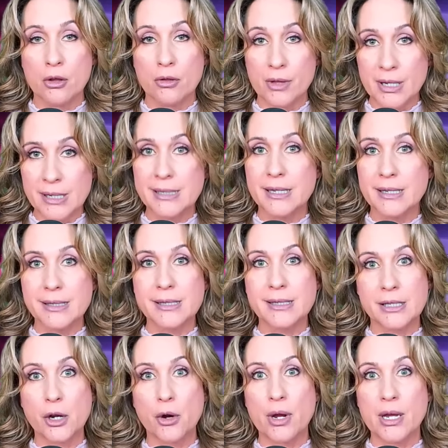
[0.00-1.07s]
This is a
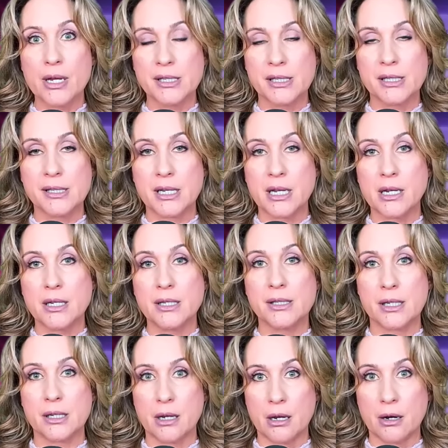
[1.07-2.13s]
serious
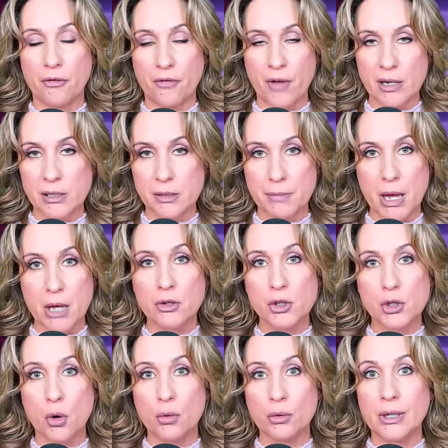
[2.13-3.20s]
disease. It affects
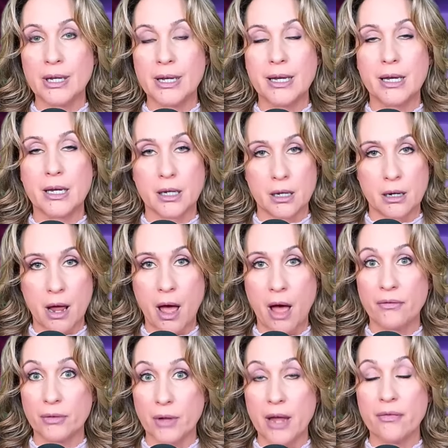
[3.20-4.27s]
males only. It can
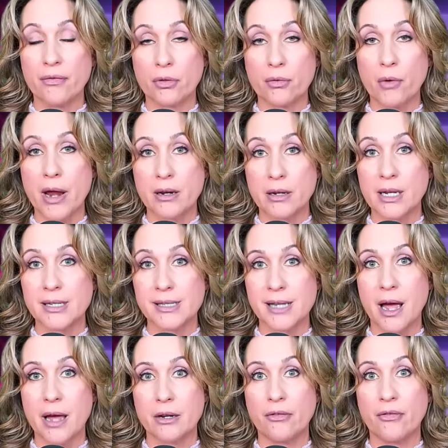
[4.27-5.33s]
have life-threatening
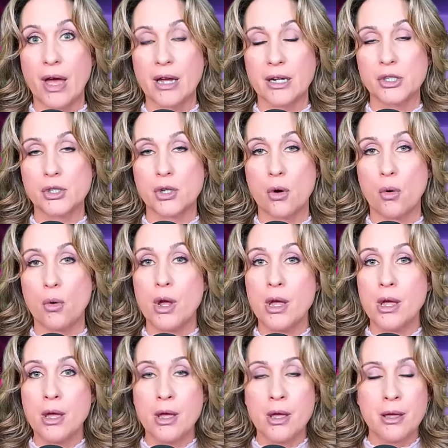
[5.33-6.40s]
side effects. So,
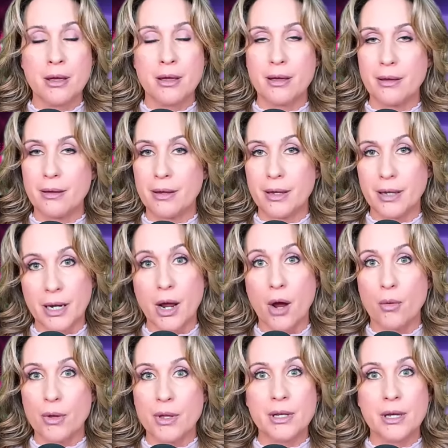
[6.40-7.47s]
you
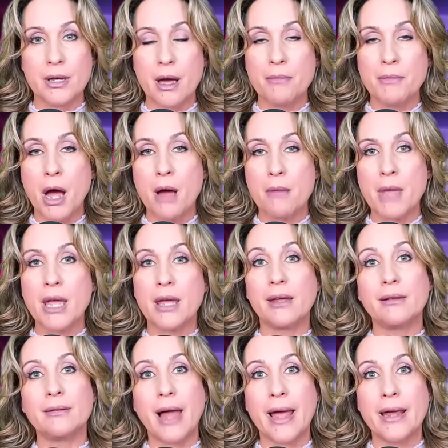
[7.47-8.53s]
know, I'm not
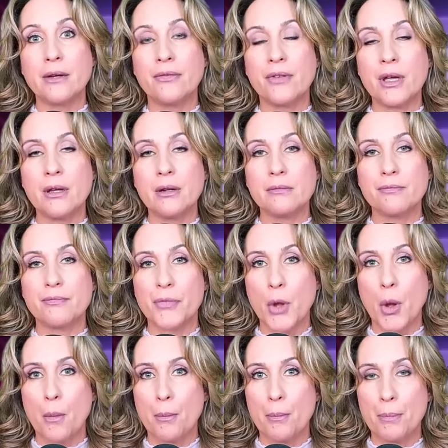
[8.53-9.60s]
making light of it,
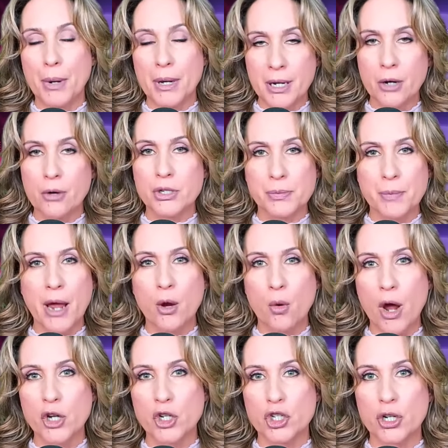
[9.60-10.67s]
but here's my
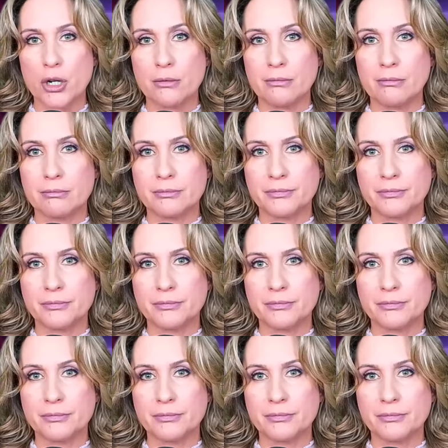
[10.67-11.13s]
question.